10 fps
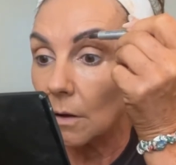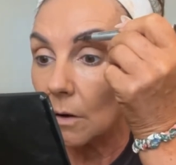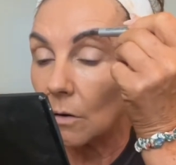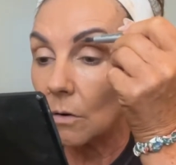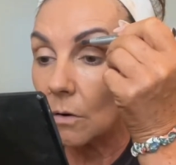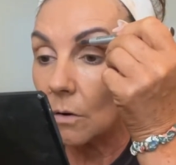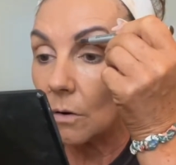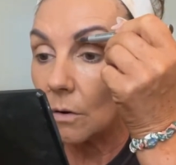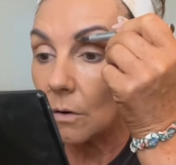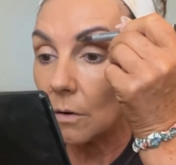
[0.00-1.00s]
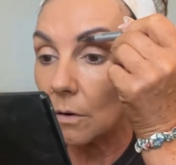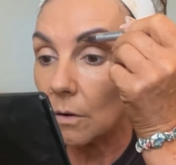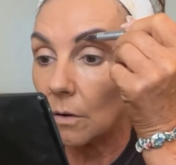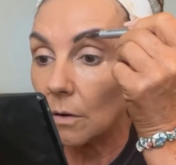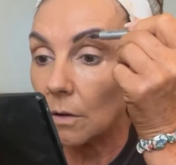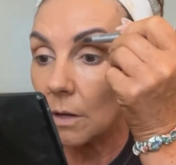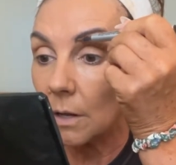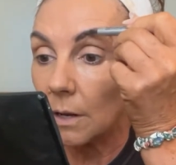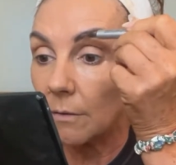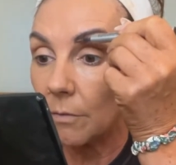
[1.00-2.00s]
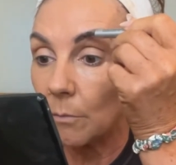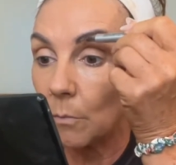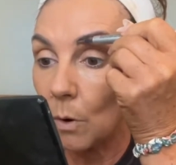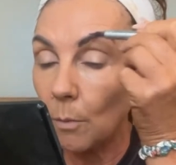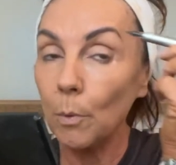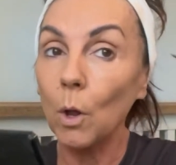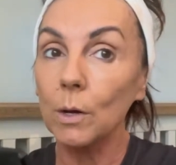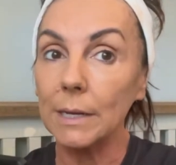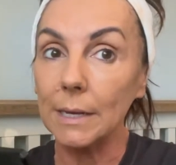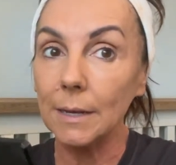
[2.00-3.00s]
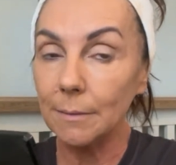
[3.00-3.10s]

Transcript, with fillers: or have them more blocky.